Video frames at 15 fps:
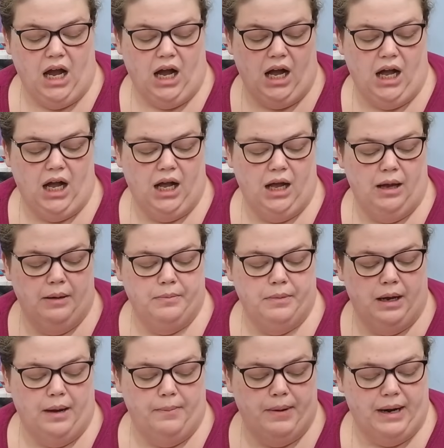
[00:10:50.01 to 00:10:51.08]

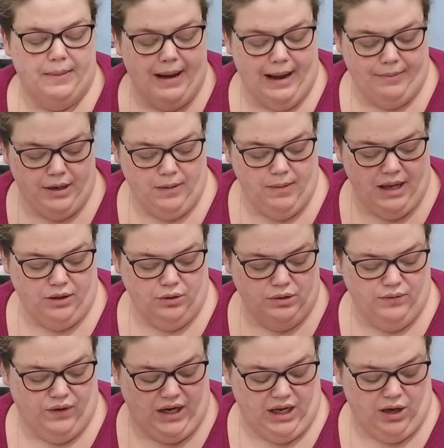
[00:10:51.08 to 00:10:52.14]
But I'm happy to make those
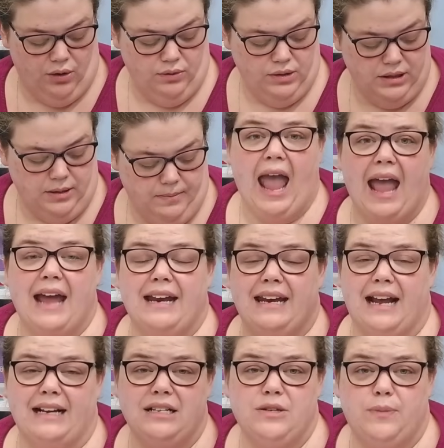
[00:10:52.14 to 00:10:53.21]
videos. And
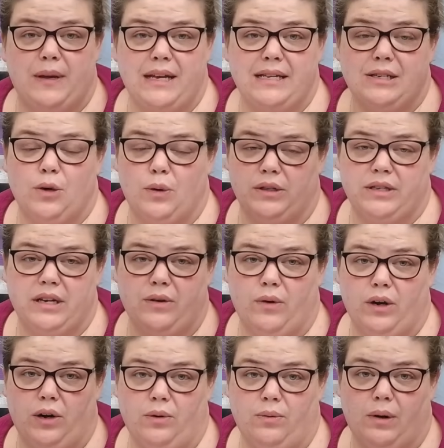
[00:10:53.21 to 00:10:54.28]
next week's Quilting
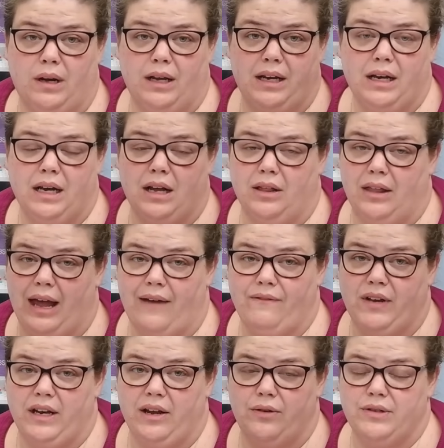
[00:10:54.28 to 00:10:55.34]
101 collab
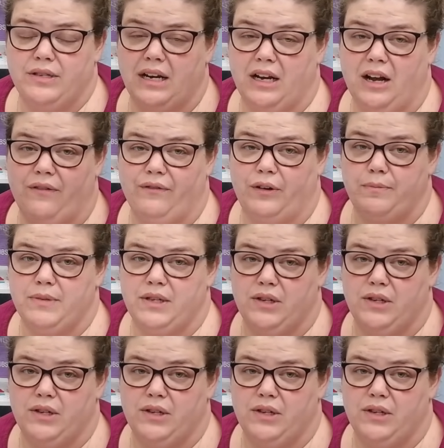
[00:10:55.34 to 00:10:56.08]
video is going to come from